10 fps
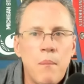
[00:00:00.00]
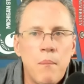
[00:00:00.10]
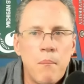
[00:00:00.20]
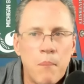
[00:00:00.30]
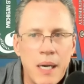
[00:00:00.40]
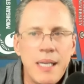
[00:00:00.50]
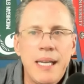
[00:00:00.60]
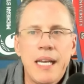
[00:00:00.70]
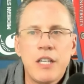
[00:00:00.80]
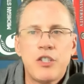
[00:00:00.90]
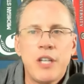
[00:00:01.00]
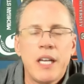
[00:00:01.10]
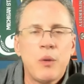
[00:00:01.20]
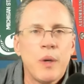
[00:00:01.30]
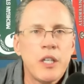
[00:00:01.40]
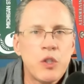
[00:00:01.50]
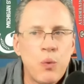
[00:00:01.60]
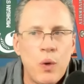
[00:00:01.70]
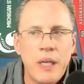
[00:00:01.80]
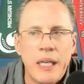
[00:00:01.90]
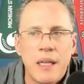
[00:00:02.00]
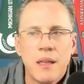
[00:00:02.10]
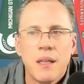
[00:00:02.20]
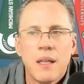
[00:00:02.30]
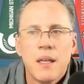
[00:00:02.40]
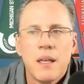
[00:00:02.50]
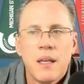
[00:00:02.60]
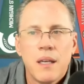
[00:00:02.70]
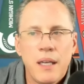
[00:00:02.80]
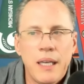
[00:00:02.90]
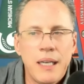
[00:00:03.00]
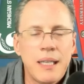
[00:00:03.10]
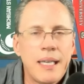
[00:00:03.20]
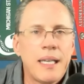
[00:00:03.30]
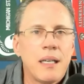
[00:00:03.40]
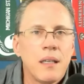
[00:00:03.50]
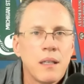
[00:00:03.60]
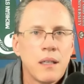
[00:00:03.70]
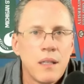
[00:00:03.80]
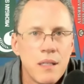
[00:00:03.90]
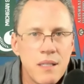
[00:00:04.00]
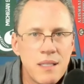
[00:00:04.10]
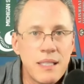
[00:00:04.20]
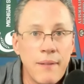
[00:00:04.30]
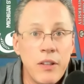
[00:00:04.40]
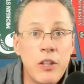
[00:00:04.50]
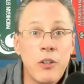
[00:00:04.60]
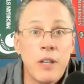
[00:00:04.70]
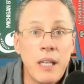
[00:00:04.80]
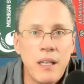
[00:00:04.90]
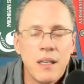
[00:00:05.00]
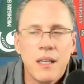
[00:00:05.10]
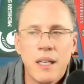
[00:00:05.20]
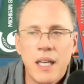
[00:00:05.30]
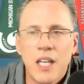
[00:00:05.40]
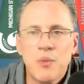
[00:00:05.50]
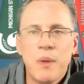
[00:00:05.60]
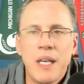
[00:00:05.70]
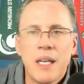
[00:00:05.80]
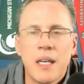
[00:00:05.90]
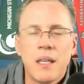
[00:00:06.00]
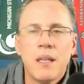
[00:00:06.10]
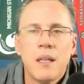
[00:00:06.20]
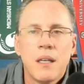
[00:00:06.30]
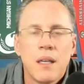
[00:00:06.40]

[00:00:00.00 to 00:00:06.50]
Monday, January 20th in Atlanta, 7:30 ESPN,